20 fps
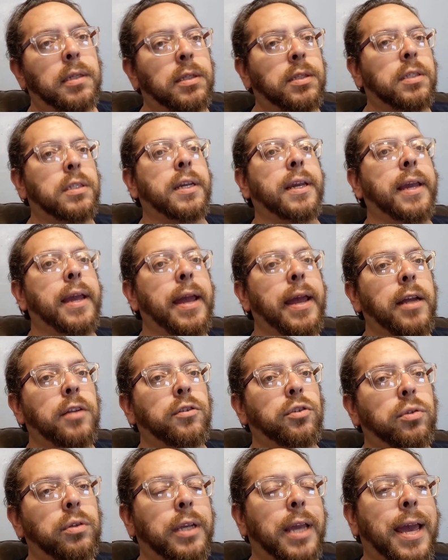to see
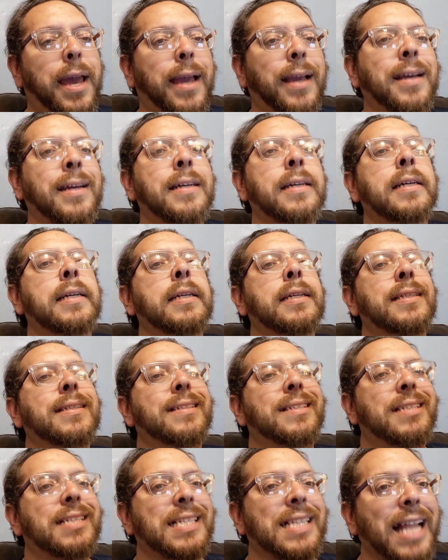Andrew Yang
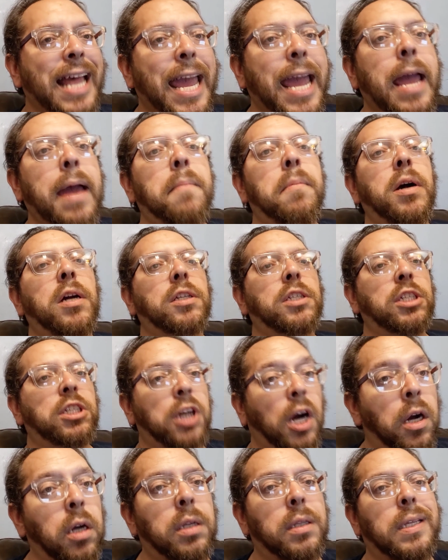slam
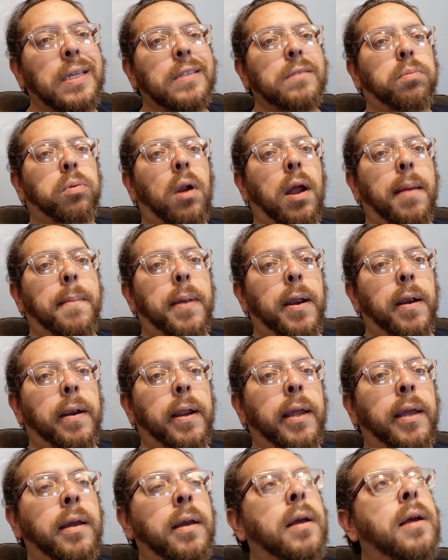dunk this
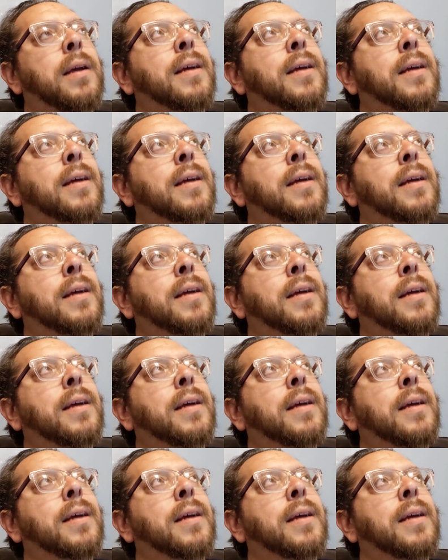primary,